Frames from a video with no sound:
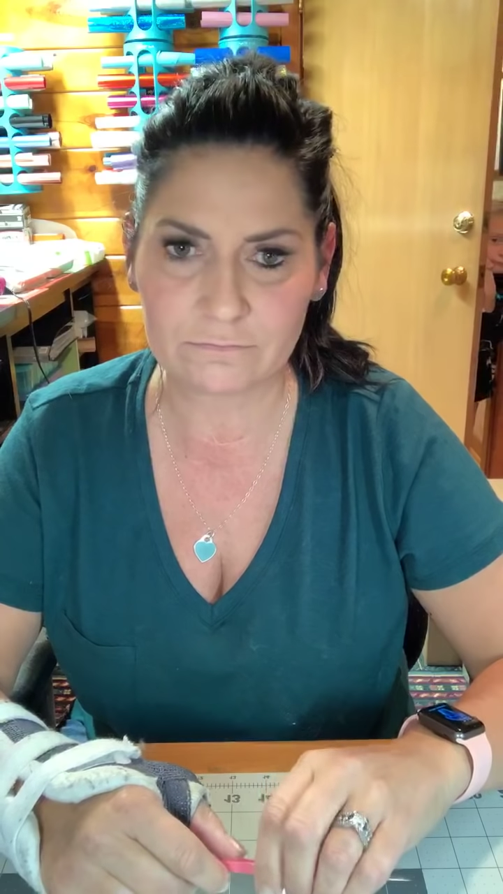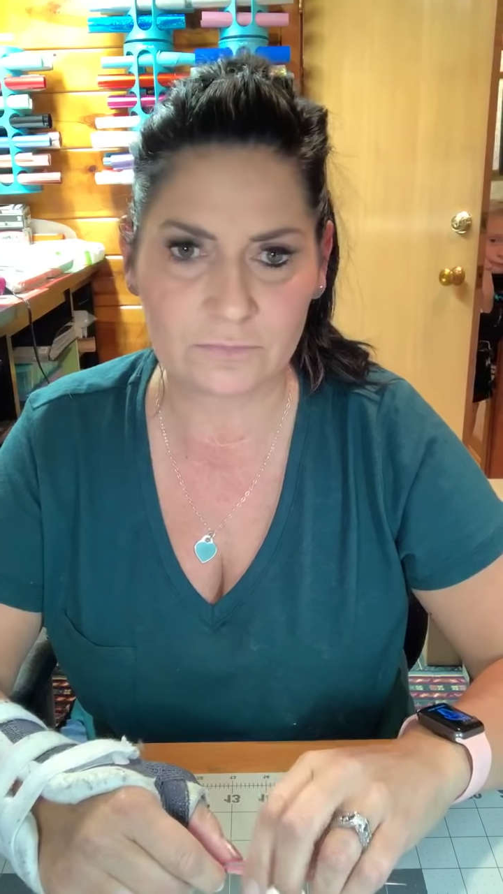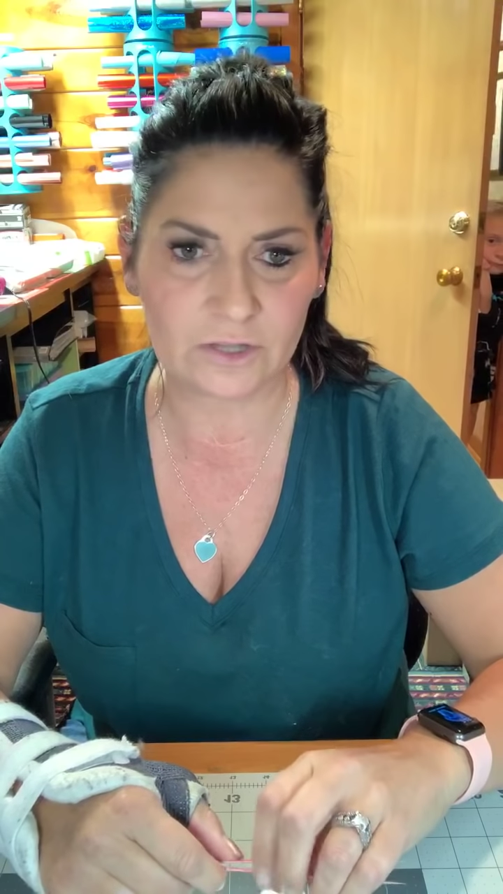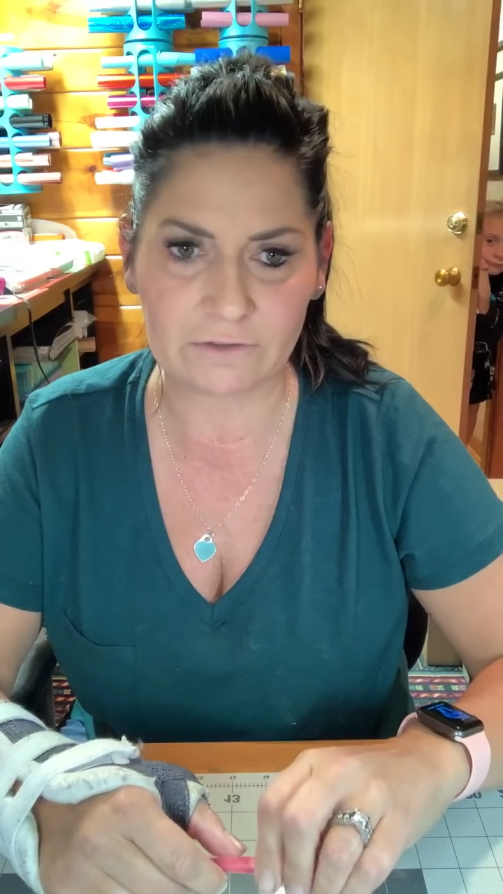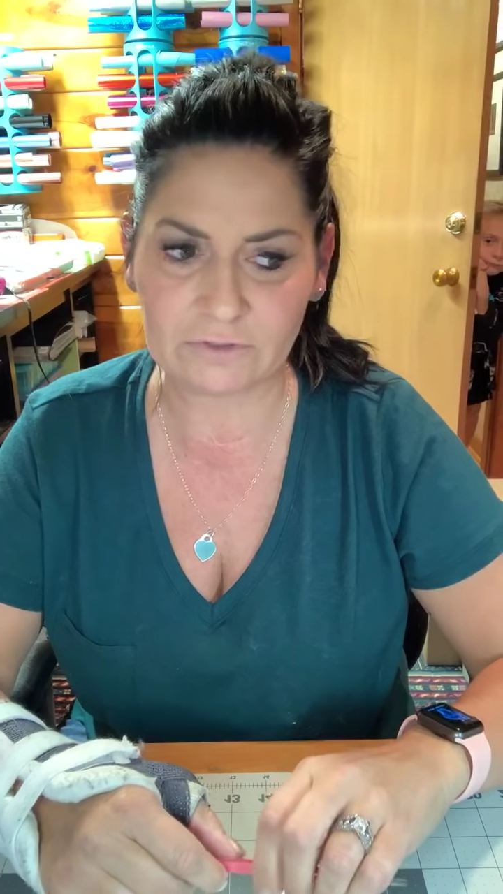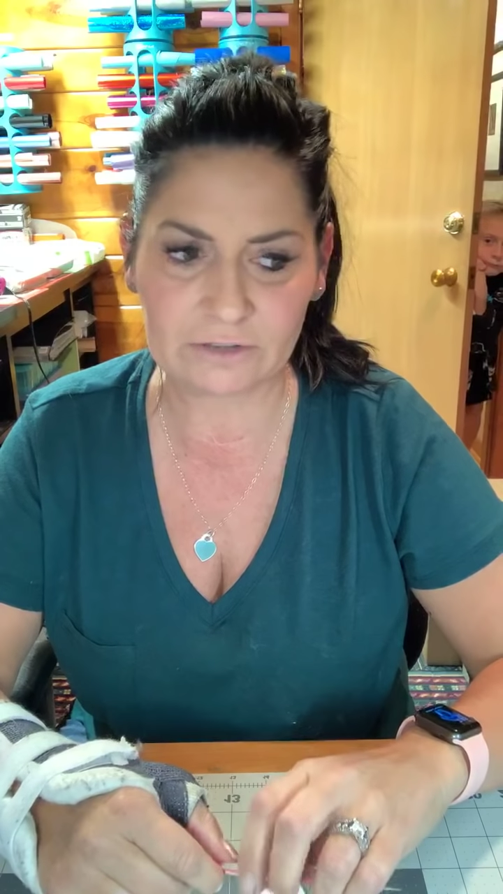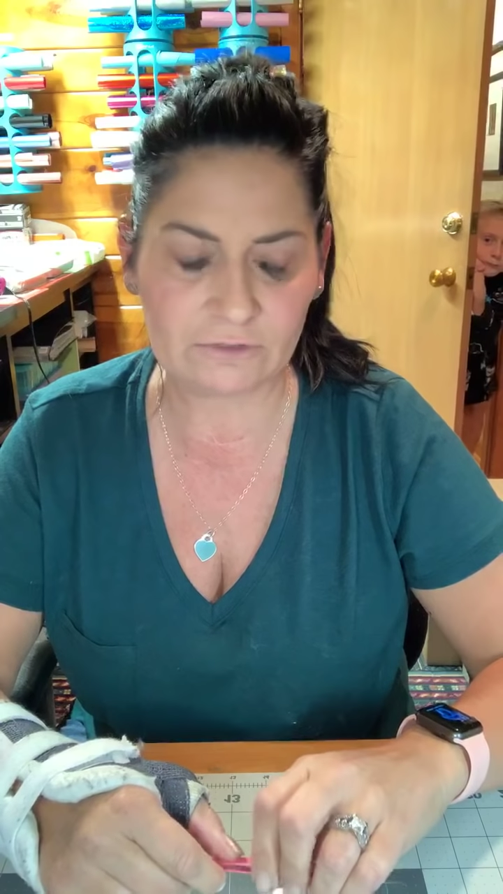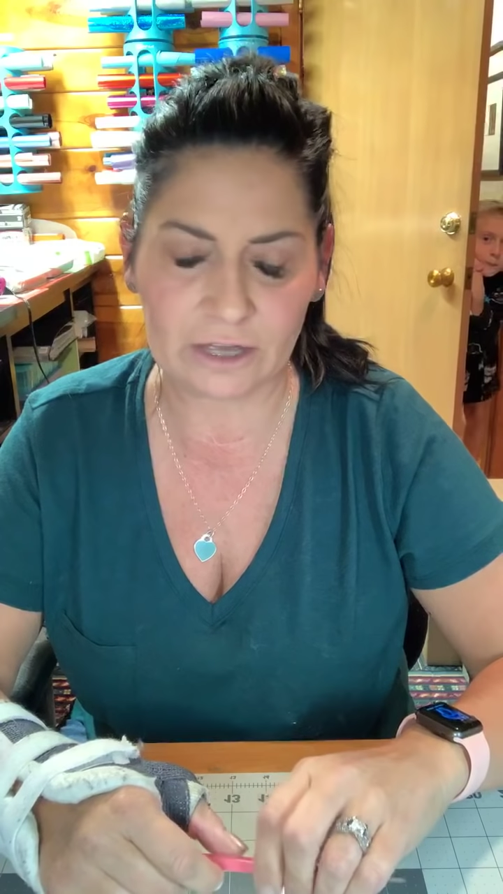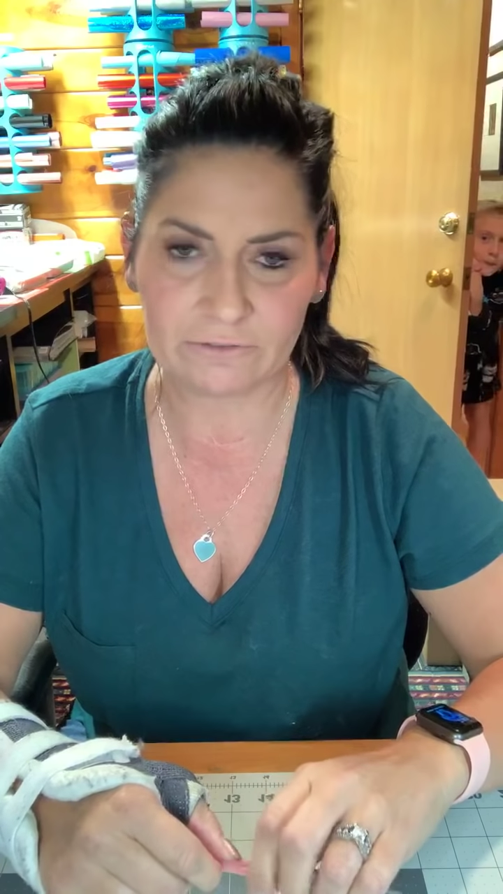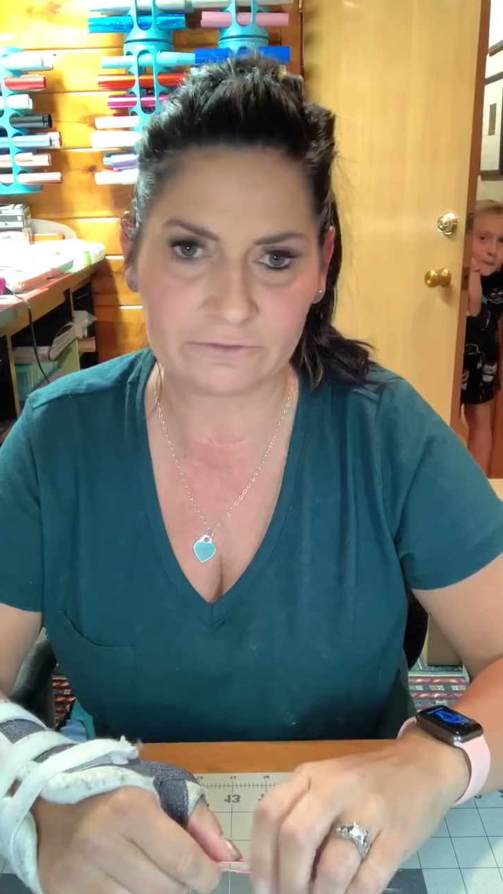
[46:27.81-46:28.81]
Love, love,
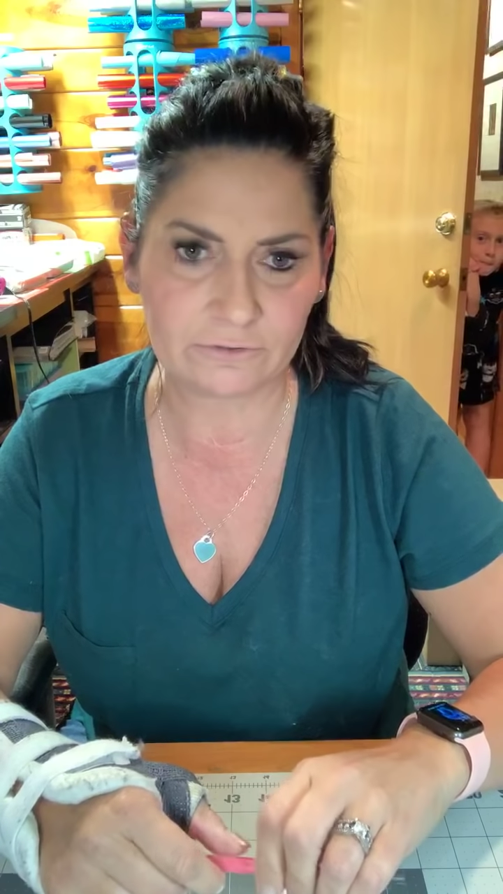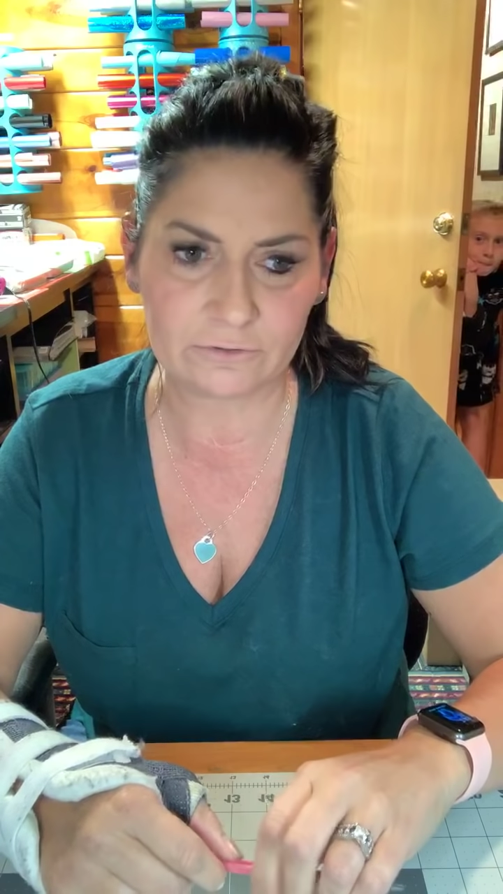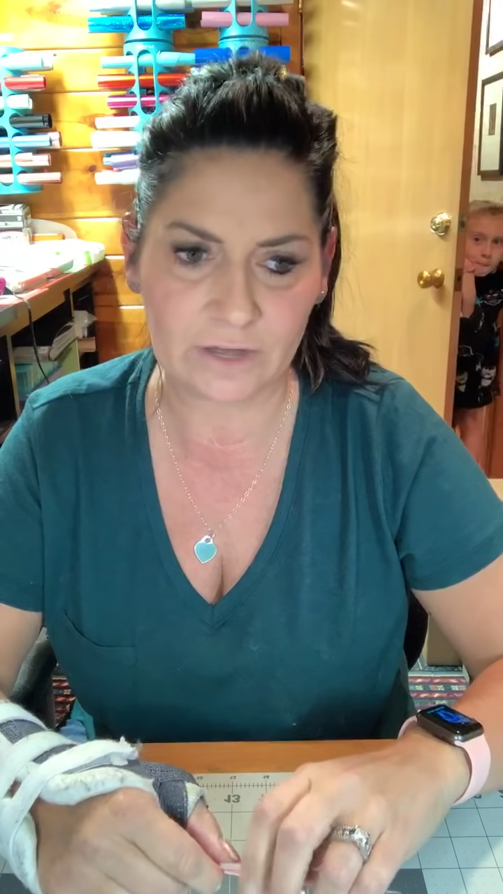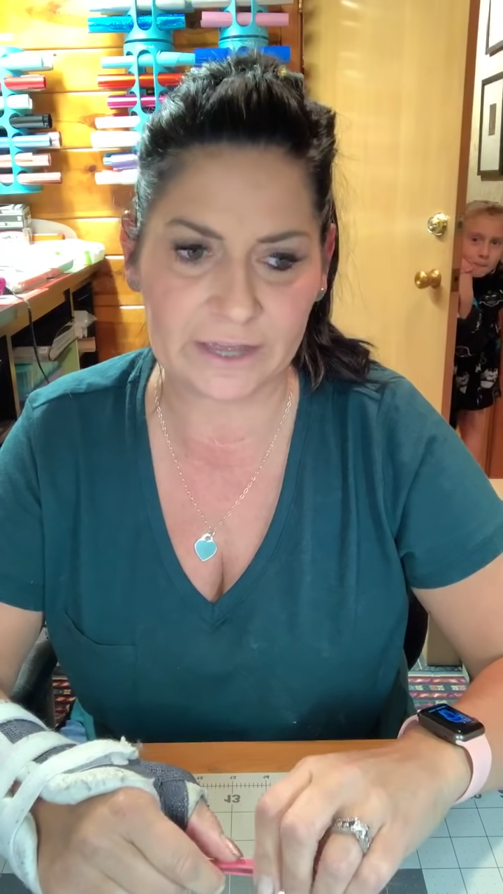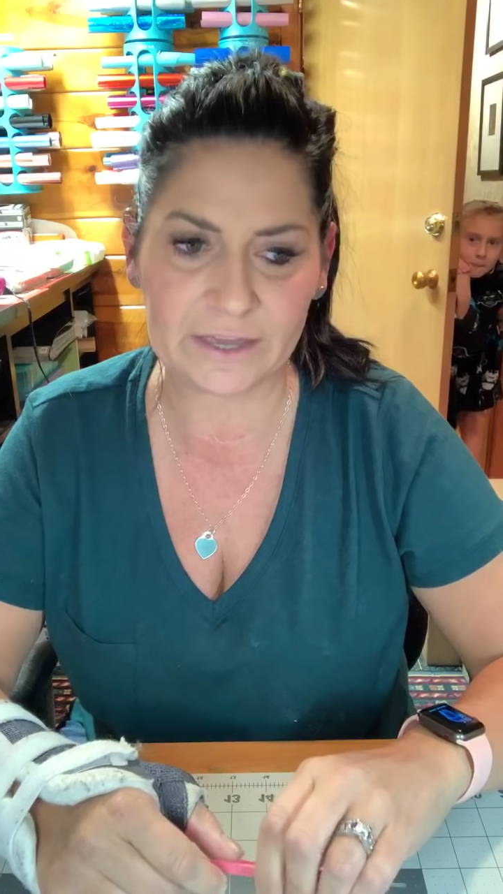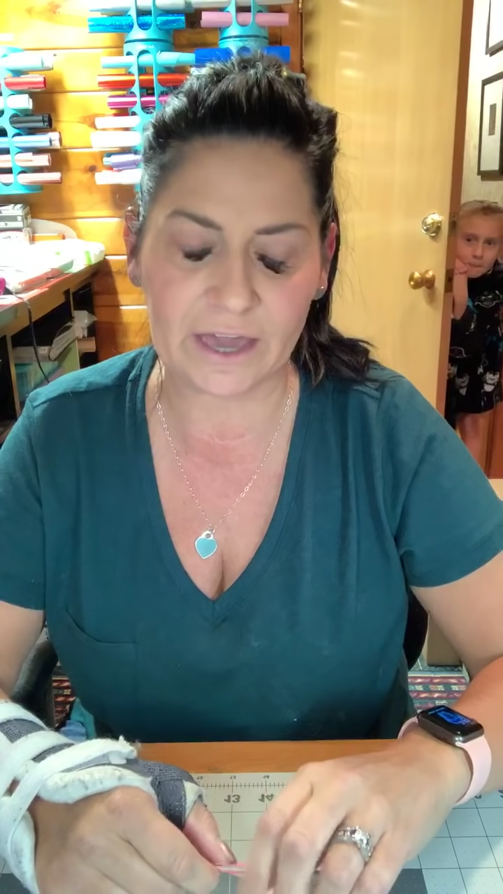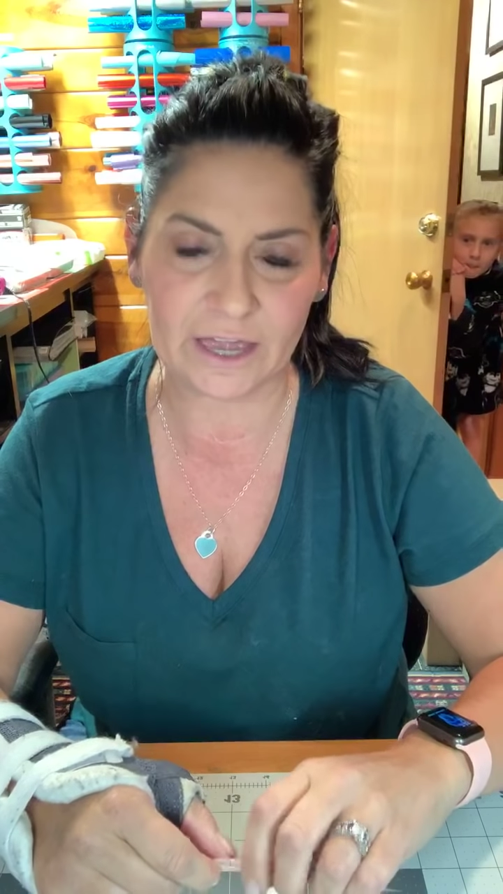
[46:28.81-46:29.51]
love. I